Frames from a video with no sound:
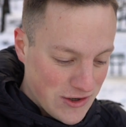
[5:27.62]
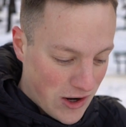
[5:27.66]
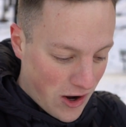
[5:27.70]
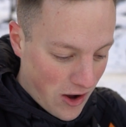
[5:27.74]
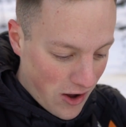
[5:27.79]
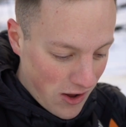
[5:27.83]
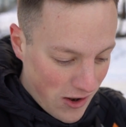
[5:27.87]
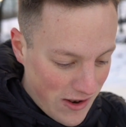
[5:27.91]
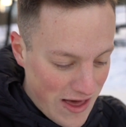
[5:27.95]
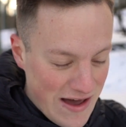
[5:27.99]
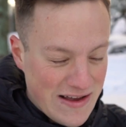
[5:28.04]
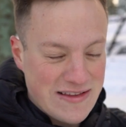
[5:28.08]
are
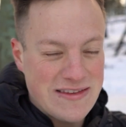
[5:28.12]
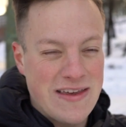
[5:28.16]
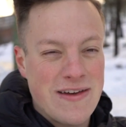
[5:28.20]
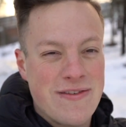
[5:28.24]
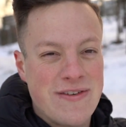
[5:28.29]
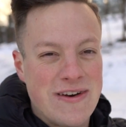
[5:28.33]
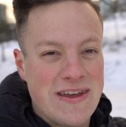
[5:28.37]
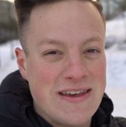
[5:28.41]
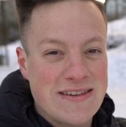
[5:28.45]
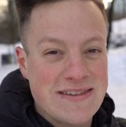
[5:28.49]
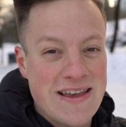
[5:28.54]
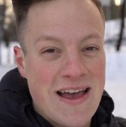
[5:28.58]
all
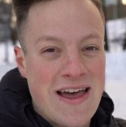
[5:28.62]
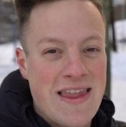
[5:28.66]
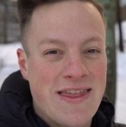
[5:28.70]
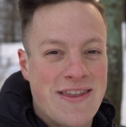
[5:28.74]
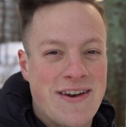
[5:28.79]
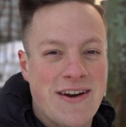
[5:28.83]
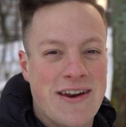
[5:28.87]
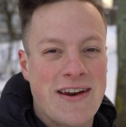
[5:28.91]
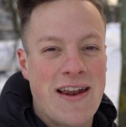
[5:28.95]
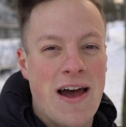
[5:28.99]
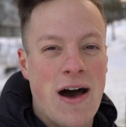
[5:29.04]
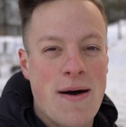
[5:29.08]
activities
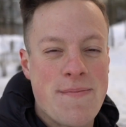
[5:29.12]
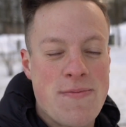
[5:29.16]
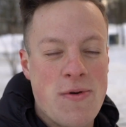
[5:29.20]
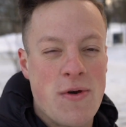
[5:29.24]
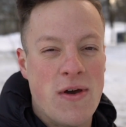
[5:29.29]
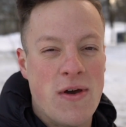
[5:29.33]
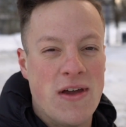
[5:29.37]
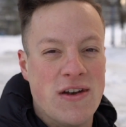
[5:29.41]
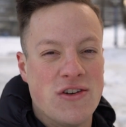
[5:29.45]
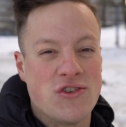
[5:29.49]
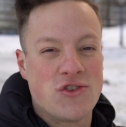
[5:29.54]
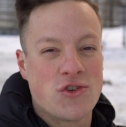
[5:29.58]
that are going to help you
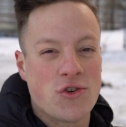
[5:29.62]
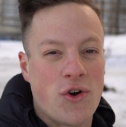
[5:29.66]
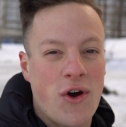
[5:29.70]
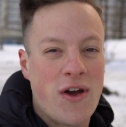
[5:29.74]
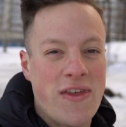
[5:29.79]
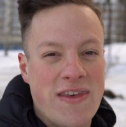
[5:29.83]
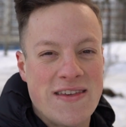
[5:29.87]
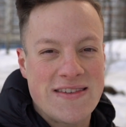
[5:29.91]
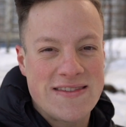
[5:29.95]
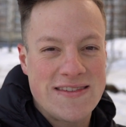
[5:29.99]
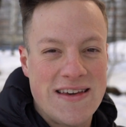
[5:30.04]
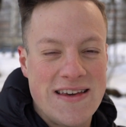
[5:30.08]
enjoy
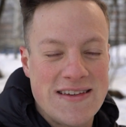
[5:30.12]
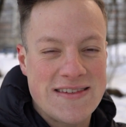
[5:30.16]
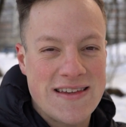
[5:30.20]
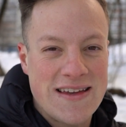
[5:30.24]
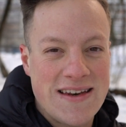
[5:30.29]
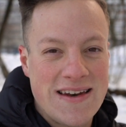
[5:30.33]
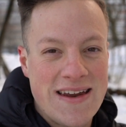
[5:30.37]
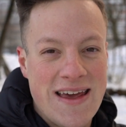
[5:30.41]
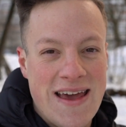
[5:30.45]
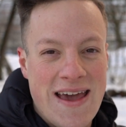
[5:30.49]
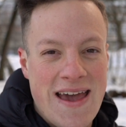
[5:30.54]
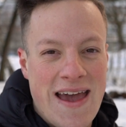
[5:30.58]
the
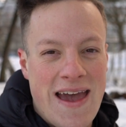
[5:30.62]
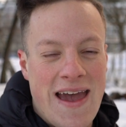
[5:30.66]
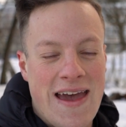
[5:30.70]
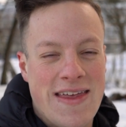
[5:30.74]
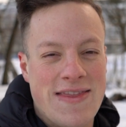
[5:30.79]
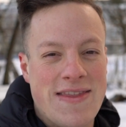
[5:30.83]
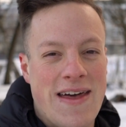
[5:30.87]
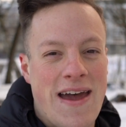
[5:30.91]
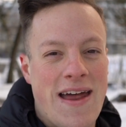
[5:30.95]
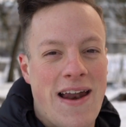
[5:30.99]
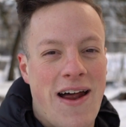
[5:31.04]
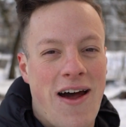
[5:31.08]
season
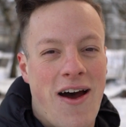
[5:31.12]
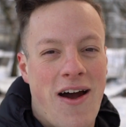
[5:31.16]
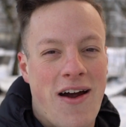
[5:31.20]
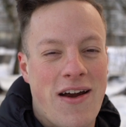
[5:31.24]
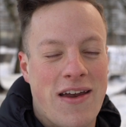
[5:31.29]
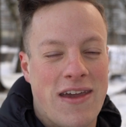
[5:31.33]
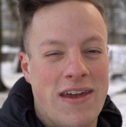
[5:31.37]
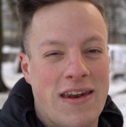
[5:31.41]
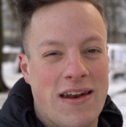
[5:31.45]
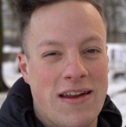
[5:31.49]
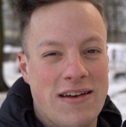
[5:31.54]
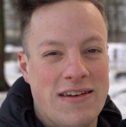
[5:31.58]
and that are
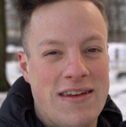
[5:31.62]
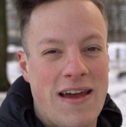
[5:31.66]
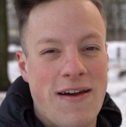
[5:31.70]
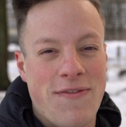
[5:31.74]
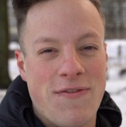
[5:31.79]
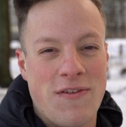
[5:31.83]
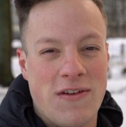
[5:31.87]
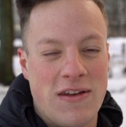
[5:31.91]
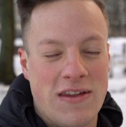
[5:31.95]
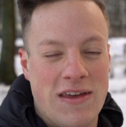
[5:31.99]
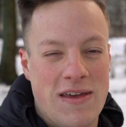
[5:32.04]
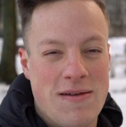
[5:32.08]
going to
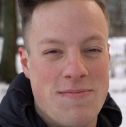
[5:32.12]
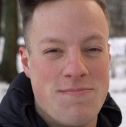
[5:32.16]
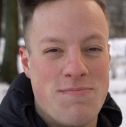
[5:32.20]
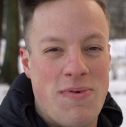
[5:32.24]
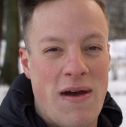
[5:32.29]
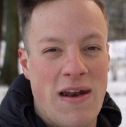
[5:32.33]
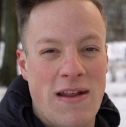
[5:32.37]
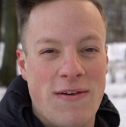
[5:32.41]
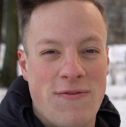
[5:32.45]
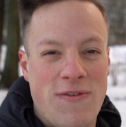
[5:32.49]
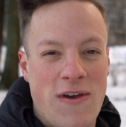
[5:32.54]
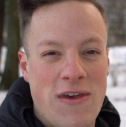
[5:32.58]
definitely
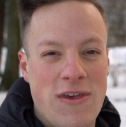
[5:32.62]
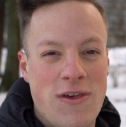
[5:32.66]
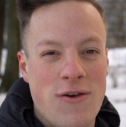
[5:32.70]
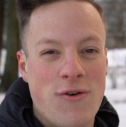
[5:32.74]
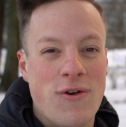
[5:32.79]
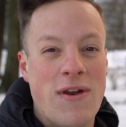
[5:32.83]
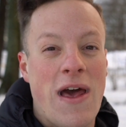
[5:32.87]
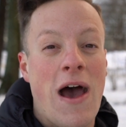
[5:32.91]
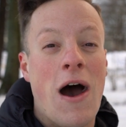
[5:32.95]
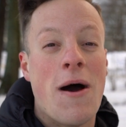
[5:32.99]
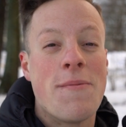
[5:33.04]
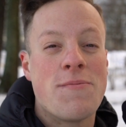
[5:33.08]
benefit you
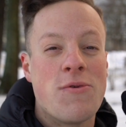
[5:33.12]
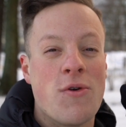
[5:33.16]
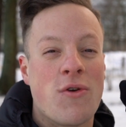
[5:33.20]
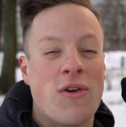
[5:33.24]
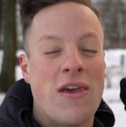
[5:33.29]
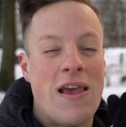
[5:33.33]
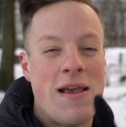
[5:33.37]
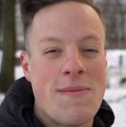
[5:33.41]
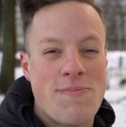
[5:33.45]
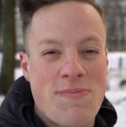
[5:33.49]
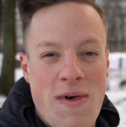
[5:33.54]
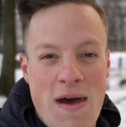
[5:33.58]
and help you
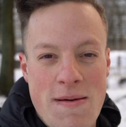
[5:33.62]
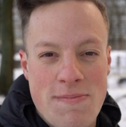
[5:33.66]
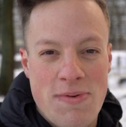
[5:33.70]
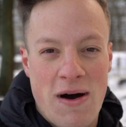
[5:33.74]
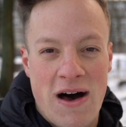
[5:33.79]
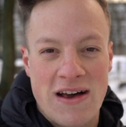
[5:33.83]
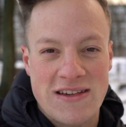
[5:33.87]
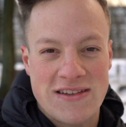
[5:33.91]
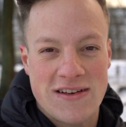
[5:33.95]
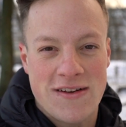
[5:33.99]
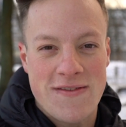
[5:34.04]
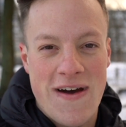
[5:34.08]
keep that
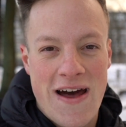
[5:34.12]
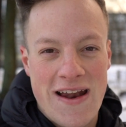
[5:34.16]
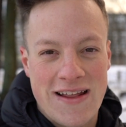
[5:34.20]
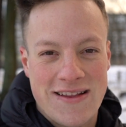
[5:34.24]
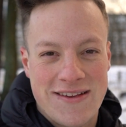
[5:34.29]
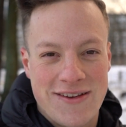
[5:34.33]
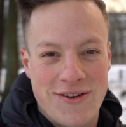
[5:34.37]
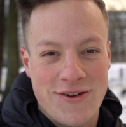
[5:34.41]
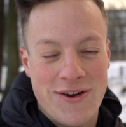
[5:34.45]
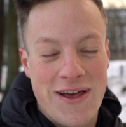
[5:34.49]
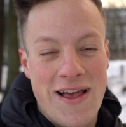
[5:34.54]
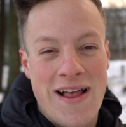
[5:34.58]
positive
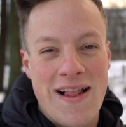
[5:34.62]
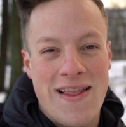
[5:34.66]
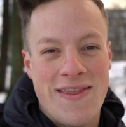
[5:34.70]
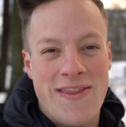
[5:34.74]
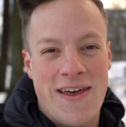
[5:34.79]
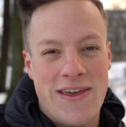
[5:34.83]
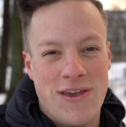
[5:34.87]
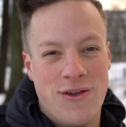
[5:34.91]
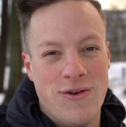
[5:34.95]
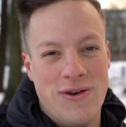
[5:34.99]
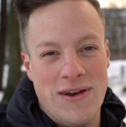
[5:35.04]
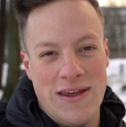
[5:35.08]
attitude
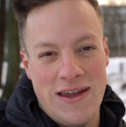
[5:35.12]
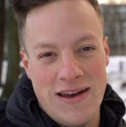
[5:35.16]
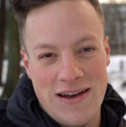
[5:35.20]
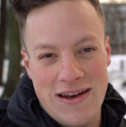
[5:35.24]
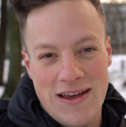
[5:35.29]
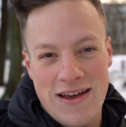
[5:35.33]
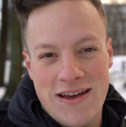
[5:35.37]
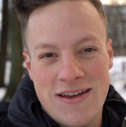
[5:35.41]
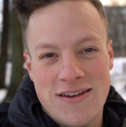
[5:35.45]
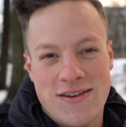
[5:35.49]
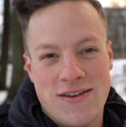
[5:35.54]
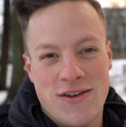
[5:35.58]
that you need
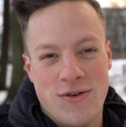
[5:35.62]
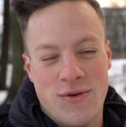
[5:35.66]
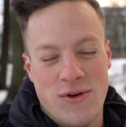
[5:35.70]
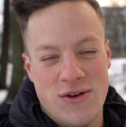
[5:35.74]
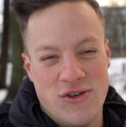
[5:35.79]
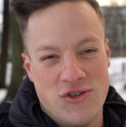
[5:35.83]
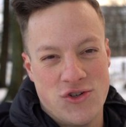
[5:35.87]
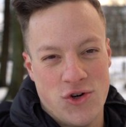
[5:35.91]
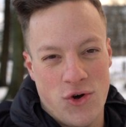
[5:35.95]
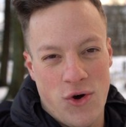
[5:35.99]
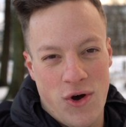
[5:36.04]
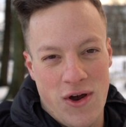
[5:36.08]
to
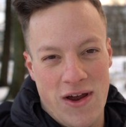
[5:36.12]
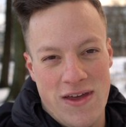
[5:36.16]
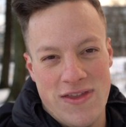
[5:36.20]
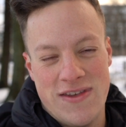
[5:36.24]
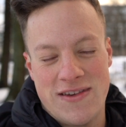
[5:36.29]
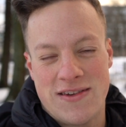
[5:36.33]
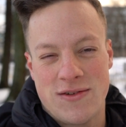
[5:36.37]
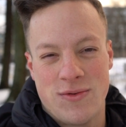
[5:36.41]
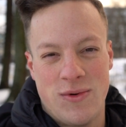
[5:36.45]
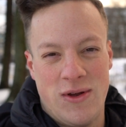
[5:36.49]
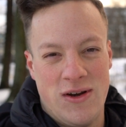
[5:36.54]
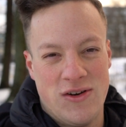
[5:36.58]
enjoy the
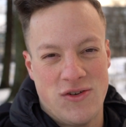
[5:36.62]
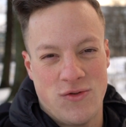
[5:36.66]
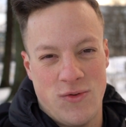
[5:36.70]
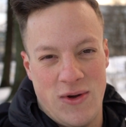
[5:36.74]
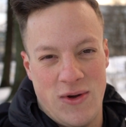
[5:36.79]
Swedish